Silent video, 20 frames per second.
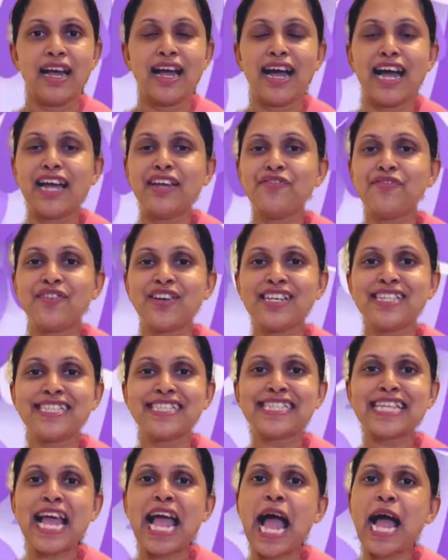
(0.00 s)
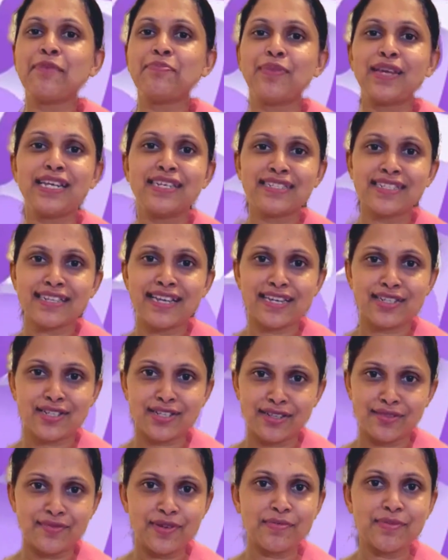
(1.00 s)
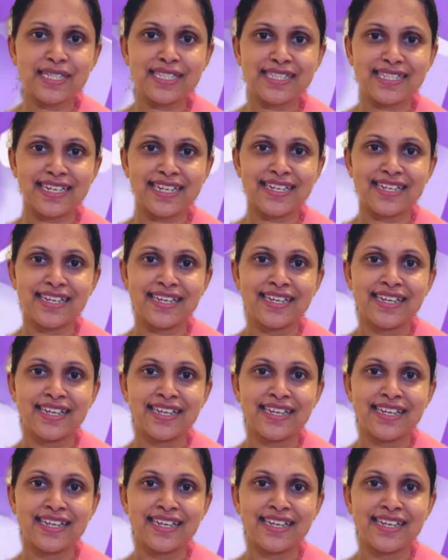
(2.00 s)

Hi friends, happy International Women's Day.